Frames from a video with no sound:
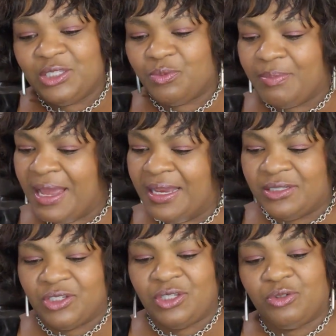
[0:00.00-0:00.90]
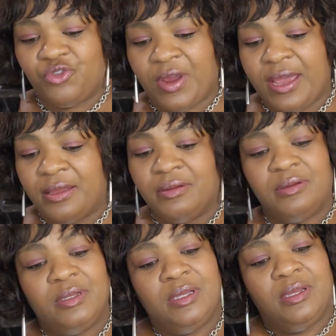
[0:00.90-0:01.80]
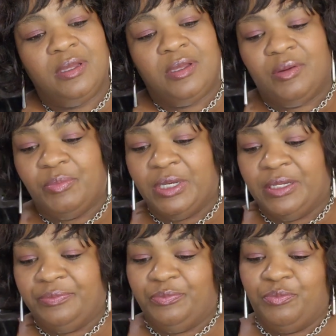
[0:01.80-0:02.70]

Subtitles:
My hands are so dry. But